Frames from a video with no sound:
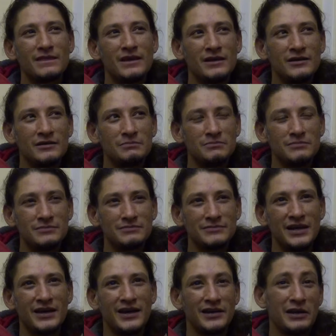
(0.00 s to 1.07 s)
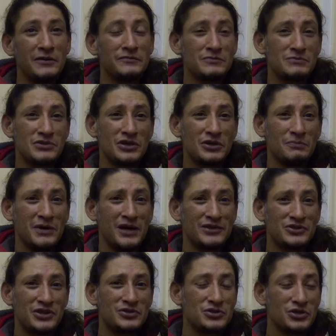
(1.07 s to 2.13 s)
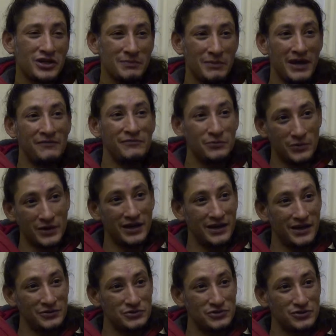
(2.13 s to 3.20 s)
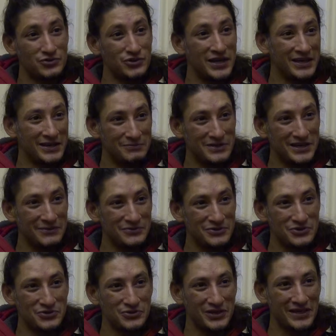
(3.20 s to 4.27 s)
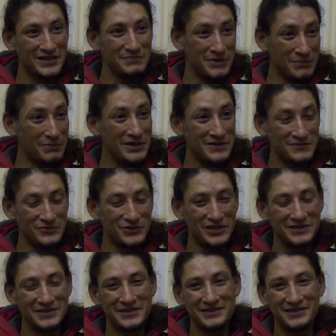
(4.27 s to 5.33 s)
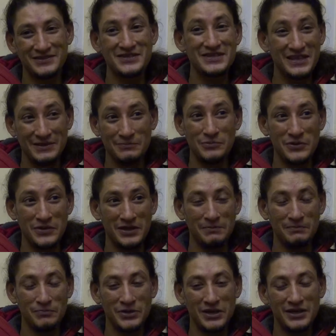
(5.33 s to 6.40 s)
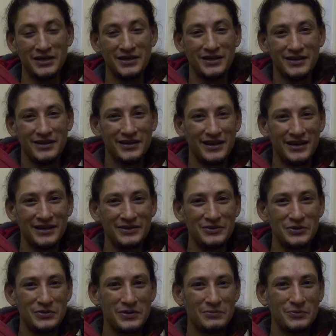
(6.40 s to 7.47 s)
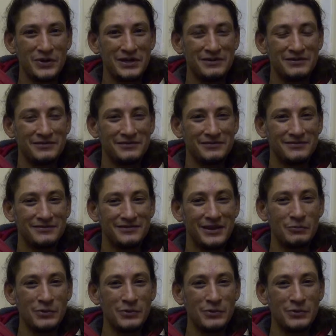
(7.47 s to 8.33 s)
I loved him so much, I took him everywhere. I used to drag him down the street as my best friend and sleep with him, and I knew that when I